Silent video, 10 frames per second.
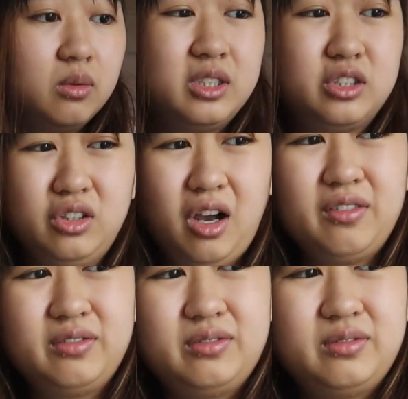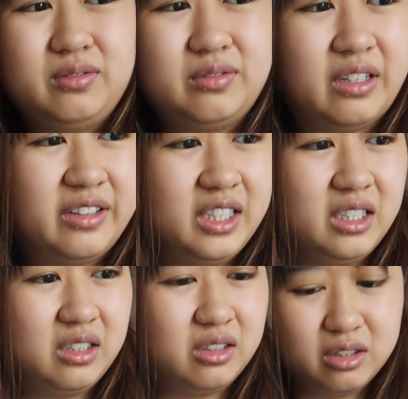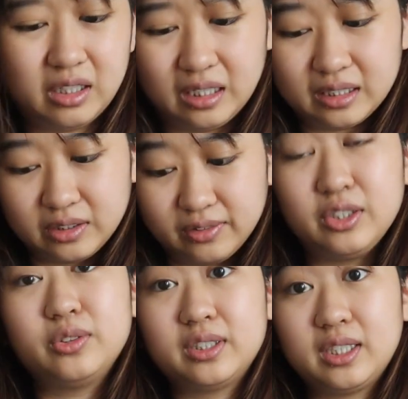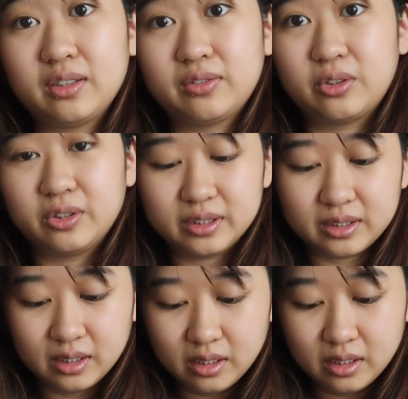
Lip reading: which is not very good unless you reuse it, of course.